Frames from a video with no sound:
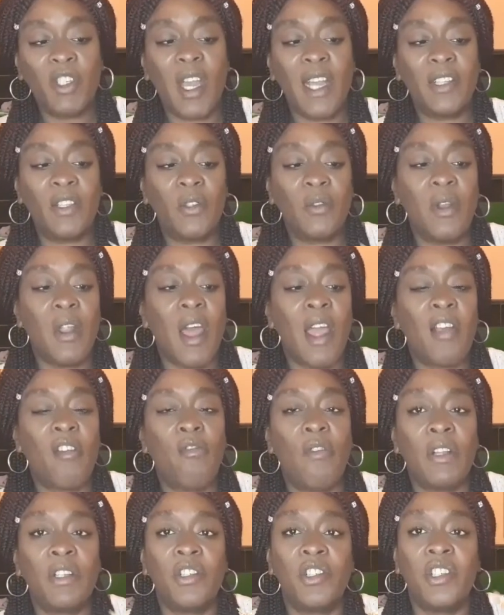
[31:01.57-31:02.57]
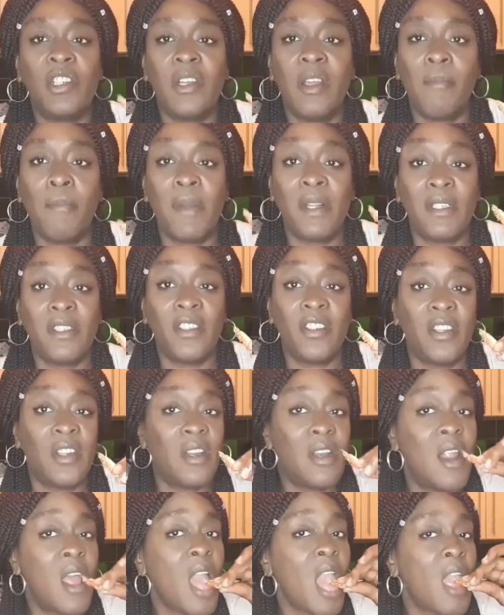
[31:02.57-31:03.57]
I do like crunching and
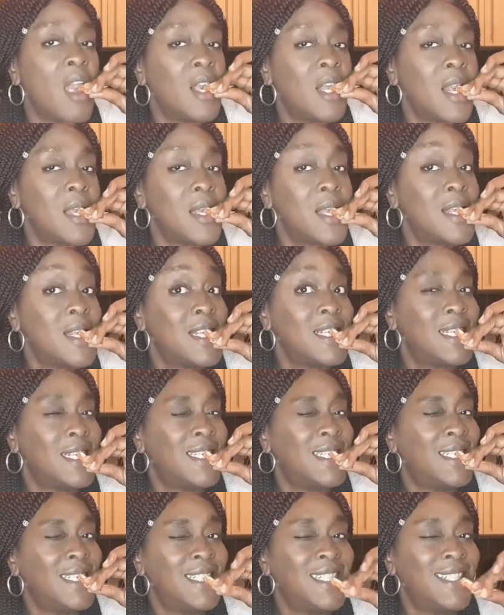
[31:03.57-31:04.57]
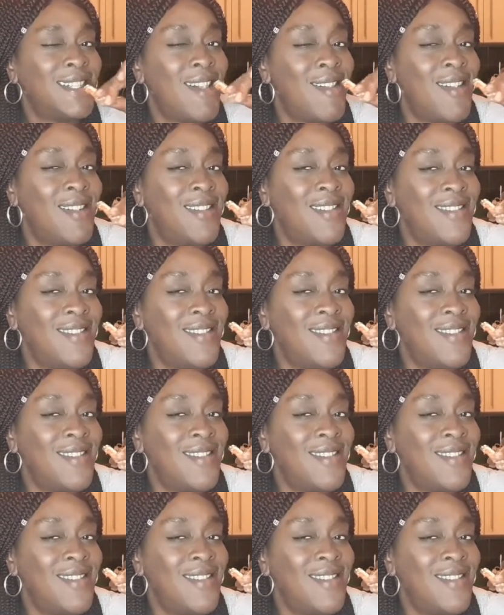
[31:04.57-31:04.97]
munching, they're